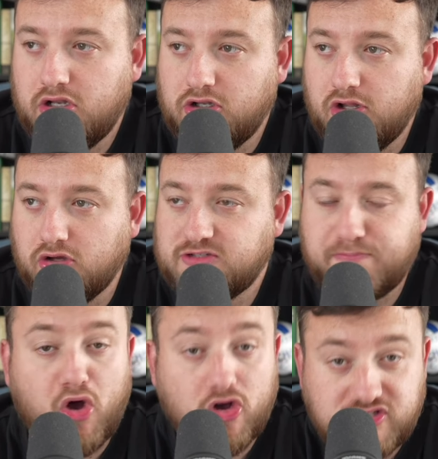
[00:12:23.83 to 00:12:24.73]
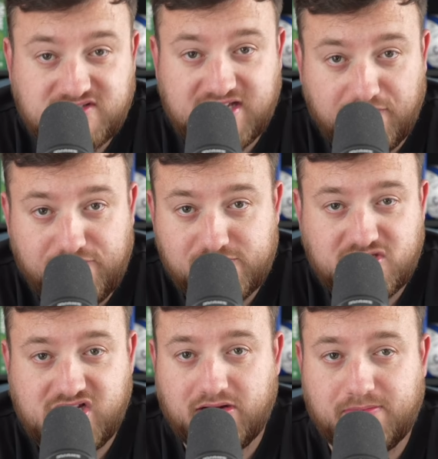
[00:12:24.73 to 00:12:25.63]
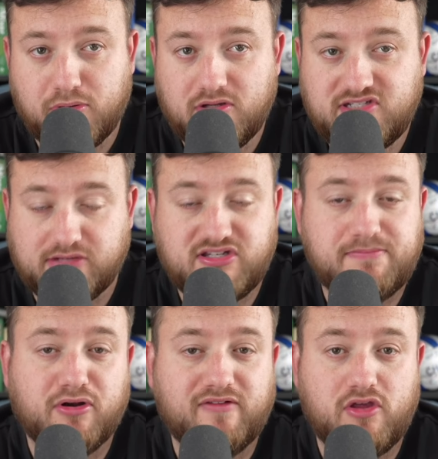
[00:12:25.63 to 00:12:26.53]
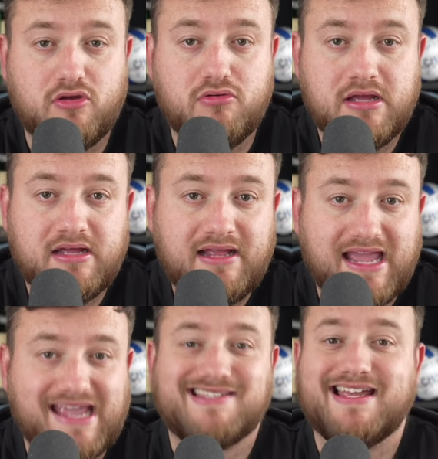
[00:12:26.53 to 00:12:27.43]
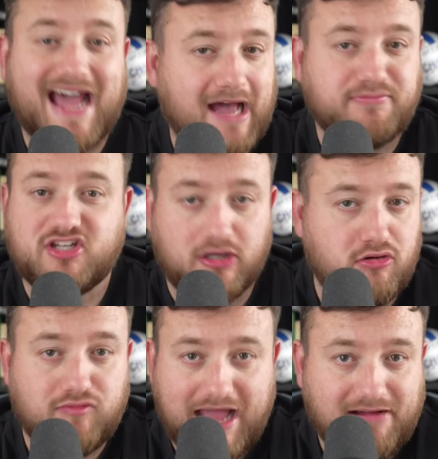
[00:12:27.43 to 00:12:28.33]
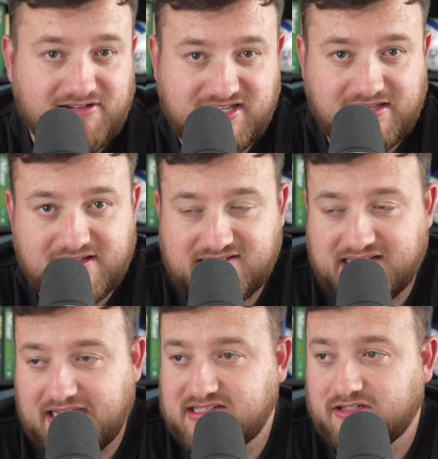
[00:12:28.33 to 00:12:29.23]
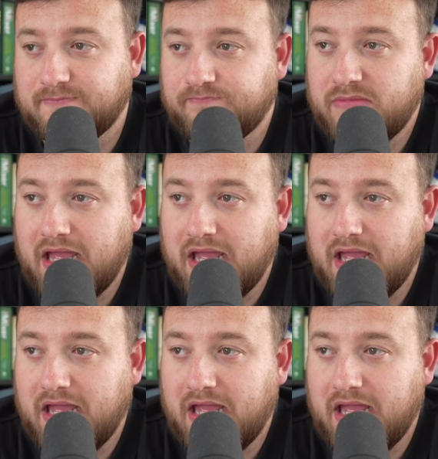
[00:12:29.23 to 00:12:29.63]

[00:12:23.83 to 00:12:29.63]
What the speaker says: looks positive from a Chelsea point of view is an absolute rarity this season,